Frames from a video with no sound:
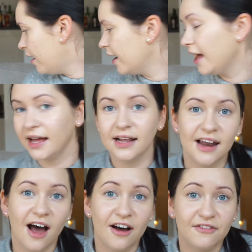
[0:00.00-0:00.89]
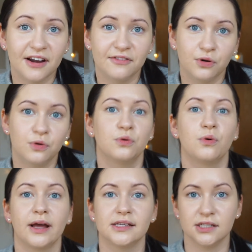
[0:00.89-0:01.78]
I love and have
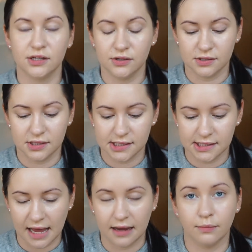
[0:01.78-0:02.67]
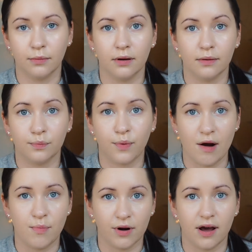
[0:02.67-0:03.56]
always used the same
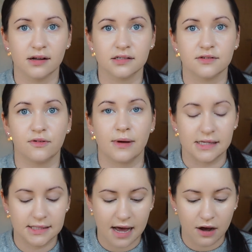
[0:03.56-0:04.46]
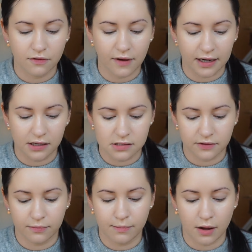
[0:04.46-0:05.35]
brow product for myself, and I use
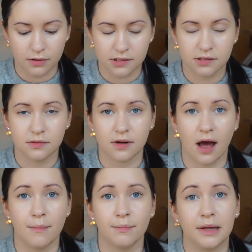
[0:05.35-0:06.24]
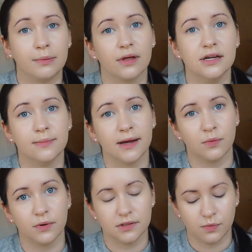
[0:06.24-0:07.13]
it for most people that I do
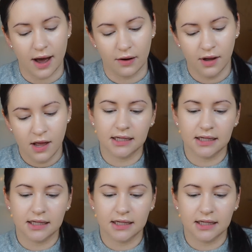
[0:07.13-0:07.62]
makeup on as well.